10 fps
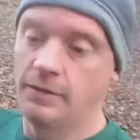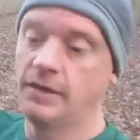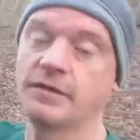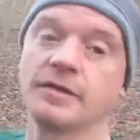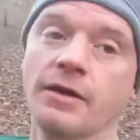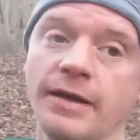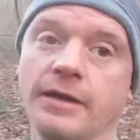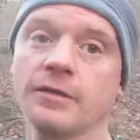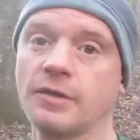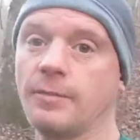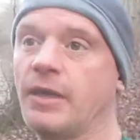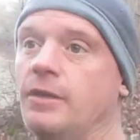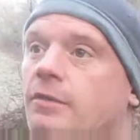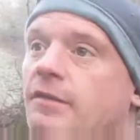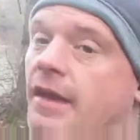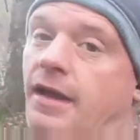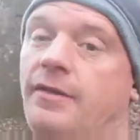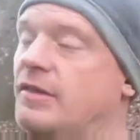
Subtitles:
This is already here, so I'm going to use that. I haven't